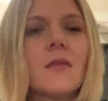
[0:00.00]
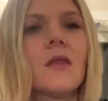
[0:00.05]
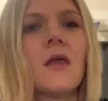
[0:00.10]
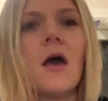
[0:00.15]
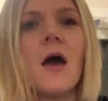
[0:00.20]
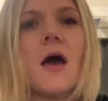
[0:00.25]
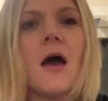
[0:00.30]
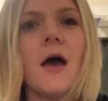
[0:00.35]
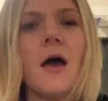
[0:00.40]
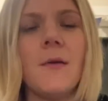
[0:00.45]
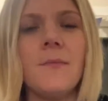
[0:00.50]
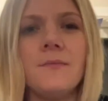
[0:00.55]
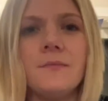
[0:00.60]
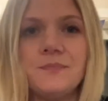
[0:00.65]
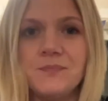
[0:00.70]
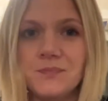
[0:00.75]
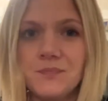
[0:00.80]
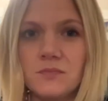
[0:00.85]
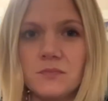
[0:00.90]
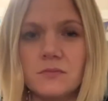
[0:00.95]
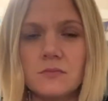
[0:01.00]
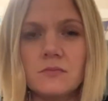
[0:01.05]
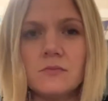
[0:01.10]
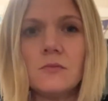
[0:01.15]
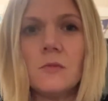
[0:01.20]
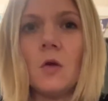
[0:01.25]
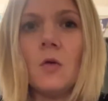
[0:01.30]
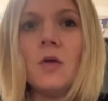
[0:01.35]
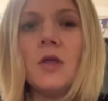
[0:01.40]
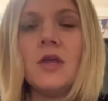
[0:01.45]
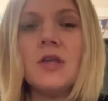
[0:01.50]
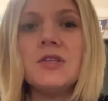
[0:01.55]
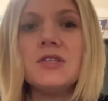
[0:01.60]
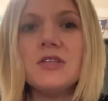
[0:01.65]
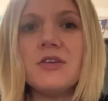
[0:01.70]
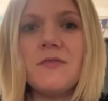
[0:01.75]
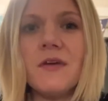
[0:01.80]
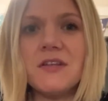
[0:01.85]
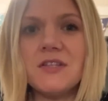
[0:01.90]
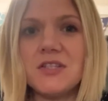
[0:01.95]
Or you can
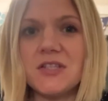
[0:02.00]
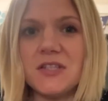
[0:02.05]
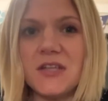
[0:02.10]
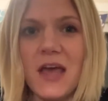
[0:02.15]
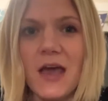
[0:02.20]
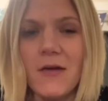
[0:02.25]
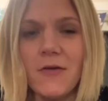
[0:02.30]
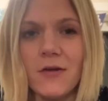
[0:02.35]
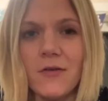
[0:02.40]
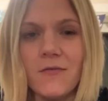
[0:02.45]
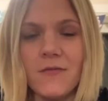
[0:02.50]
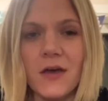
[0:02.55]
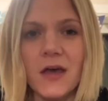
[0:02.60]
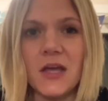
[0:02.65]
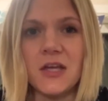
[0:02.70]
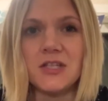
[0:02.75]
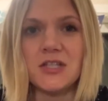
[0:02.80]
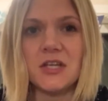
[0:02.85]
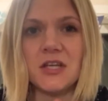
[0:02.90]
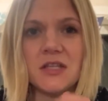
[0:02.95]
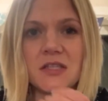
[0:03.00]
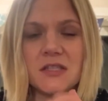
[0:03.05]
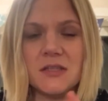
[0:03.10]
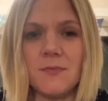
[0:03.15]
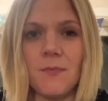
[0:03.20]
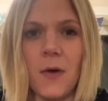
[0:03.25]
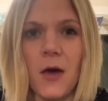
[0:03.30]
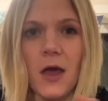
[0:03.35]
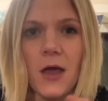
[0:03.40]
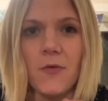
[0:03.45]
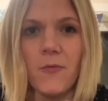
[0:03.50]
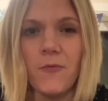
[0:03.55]
do vegetarian versions by